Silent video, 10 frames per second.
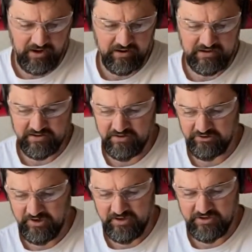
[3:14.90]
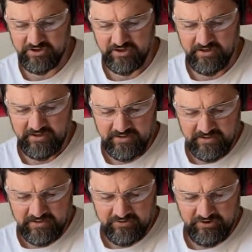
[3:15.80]
to this edge.
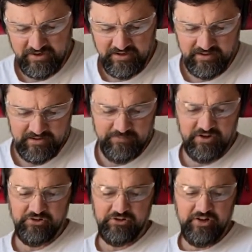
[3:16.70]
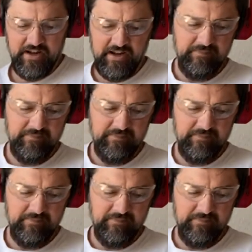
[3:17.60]
So now that I'm all set,